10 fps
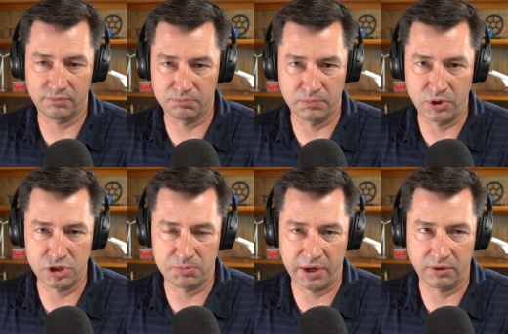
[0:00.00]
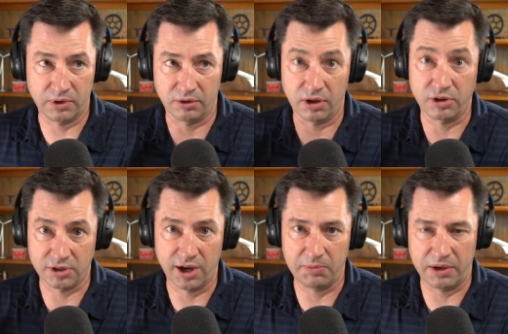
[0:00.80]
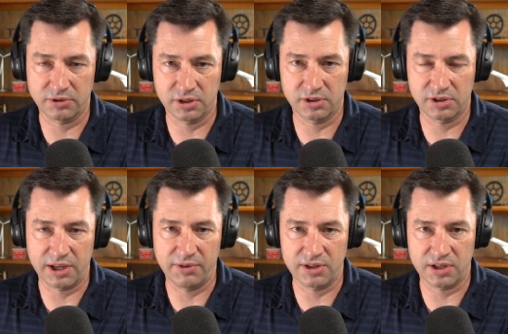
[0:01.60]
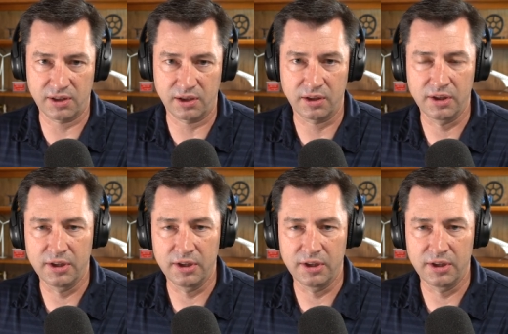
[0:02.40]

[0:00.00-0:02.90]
most of my well, a long time now since the 70s, I think,